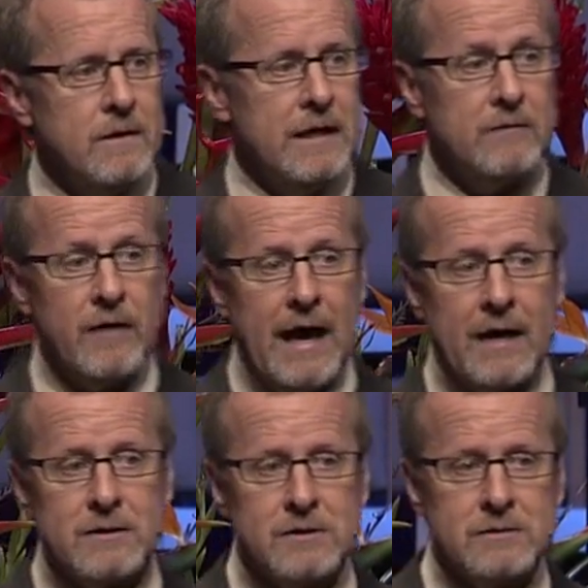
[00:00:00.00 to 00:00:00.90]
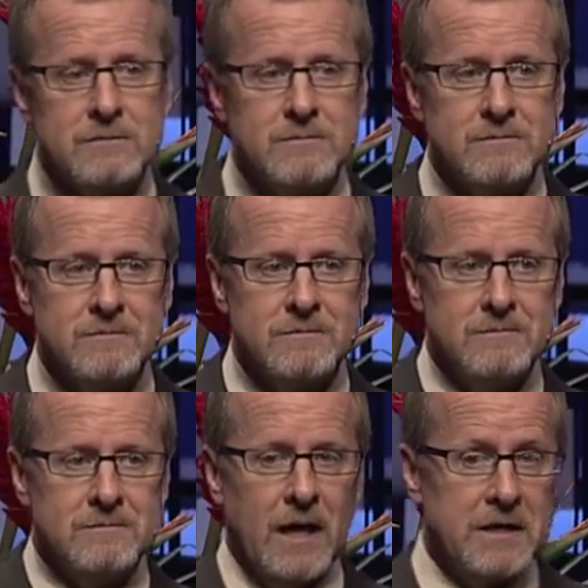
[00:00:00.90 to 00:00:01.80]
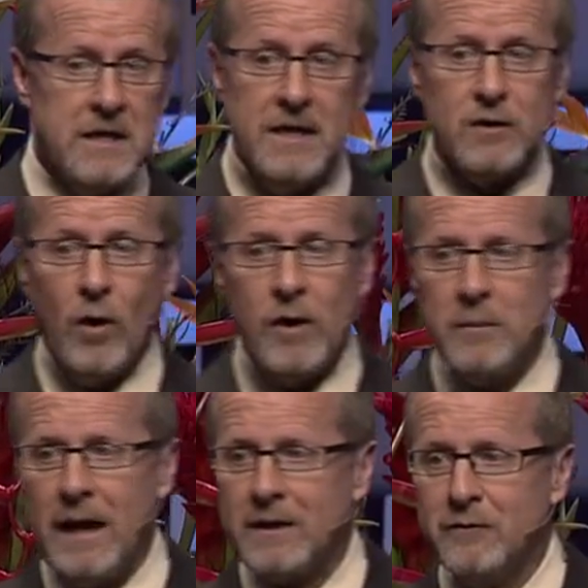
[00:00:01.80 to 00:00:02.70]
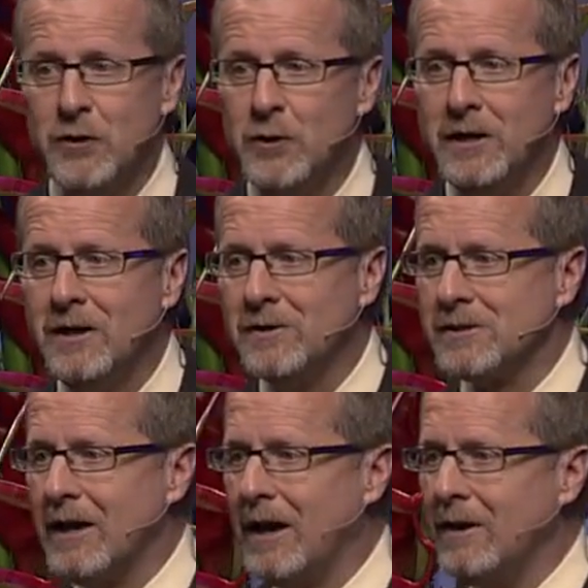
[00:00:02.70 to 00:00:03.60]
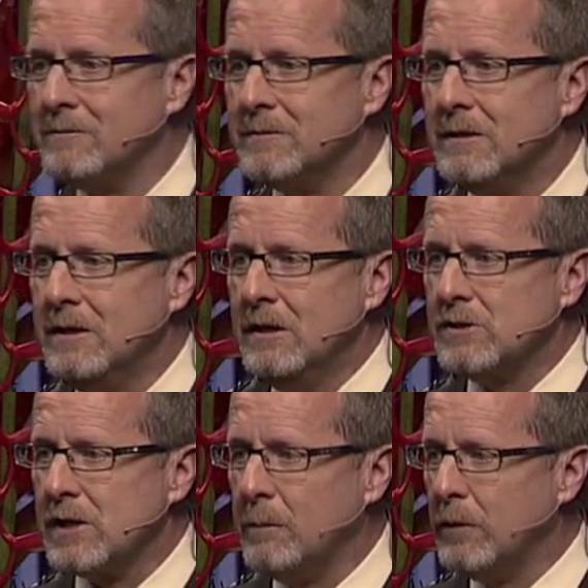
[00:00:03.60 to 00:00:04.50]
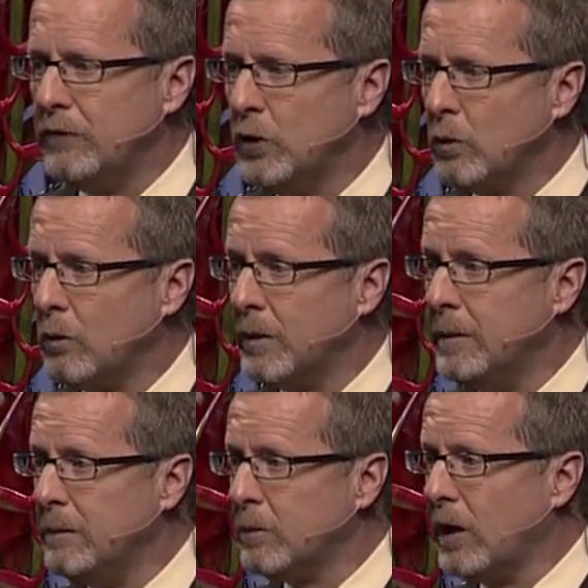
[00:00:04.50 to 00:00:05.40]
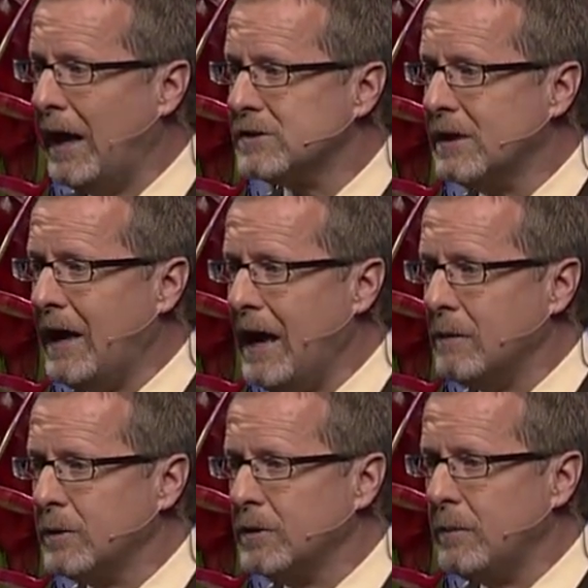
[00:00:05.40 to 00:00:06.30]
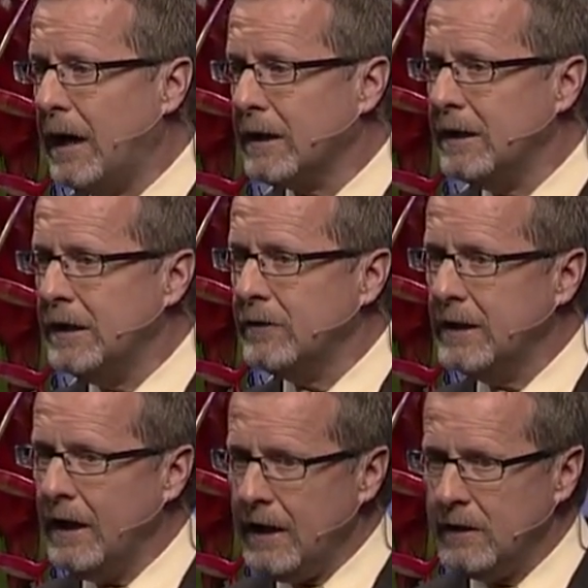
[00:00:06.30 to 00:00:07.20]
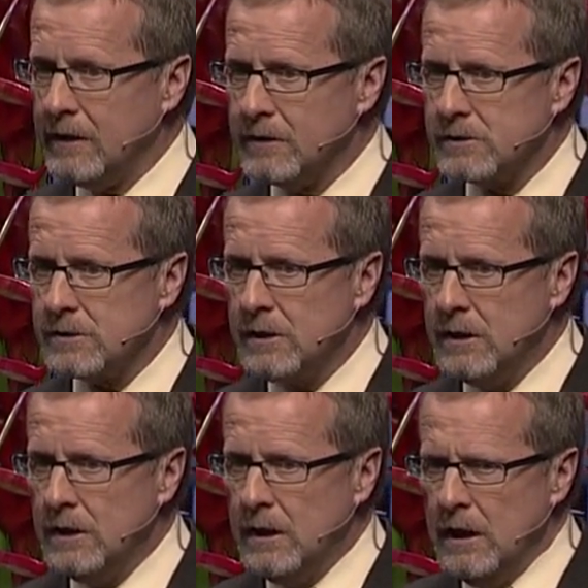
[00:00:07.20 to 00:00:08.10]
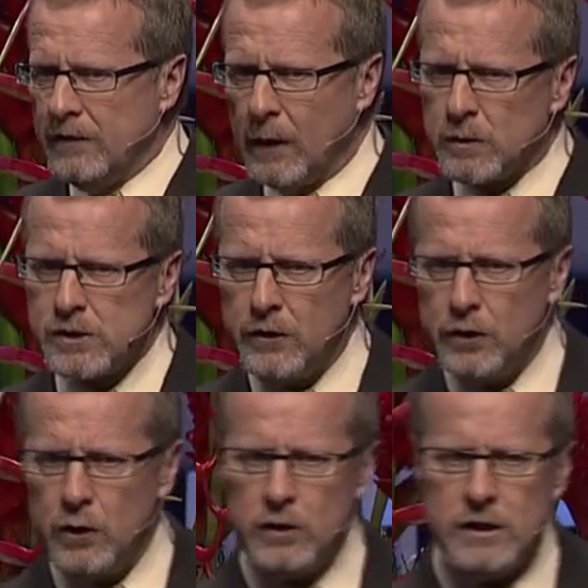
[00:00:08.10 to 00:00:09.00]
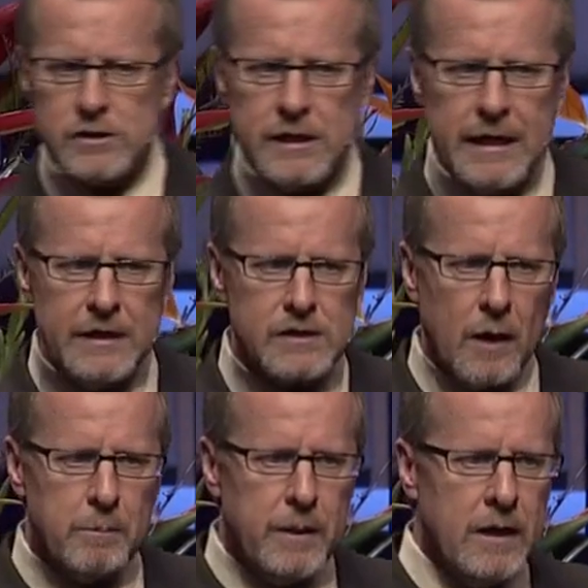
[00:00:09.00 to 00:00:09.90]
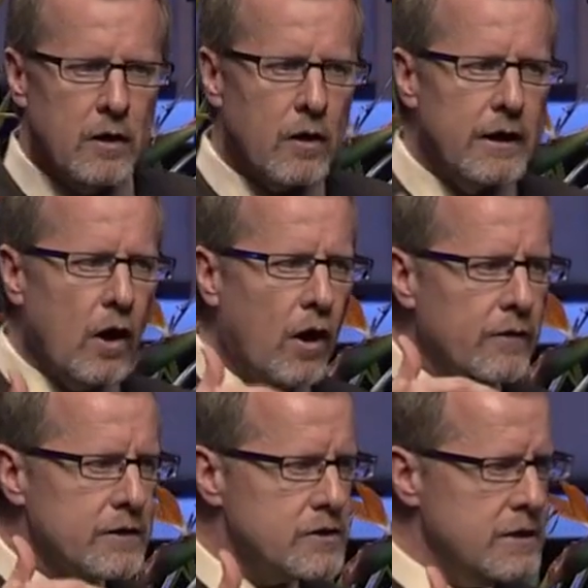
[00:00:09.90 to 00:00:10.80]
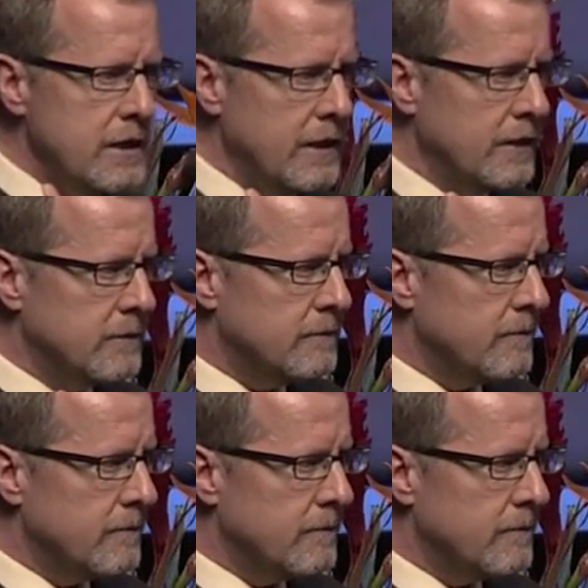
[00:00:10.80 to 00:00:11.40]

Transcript: In fact, again, going back a few years now, some of you will remember as it happened back in the 80s. There was a new disease appearing on the scene.